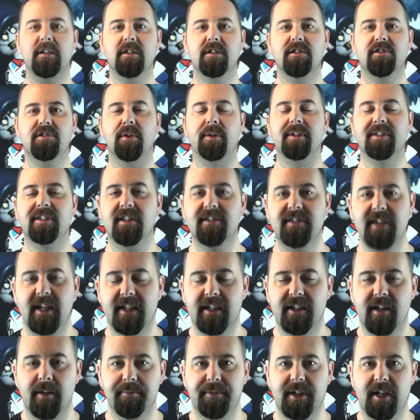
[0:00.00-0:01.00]
So as I said
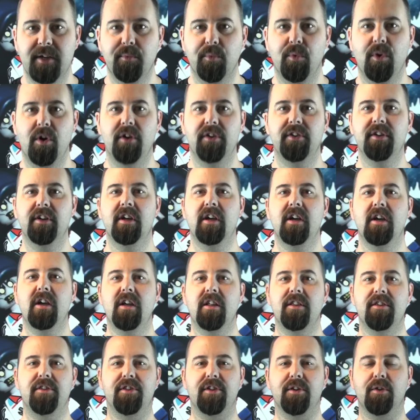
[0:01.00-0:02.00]
in update 1,
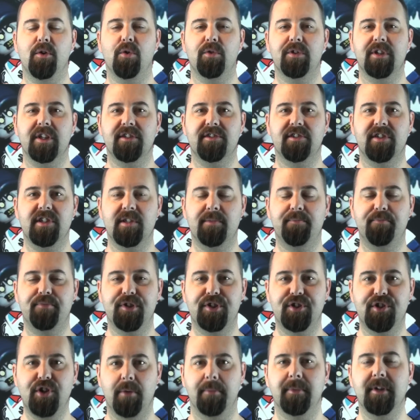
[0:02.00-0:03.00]
the audience is
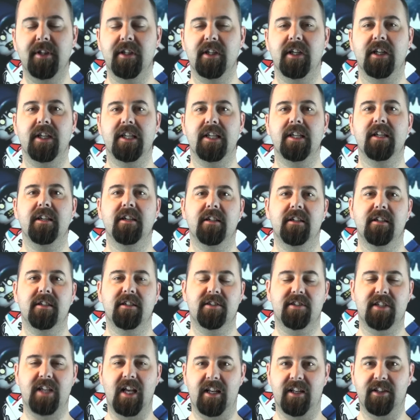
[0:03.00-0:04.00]
predominantly
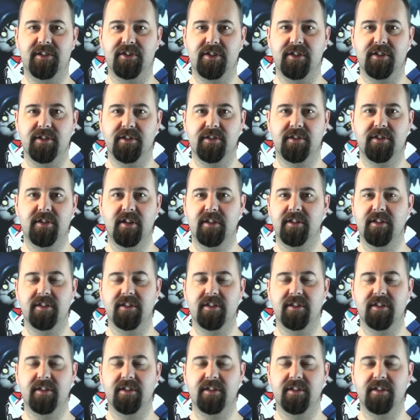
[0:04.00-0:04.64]
skeletons.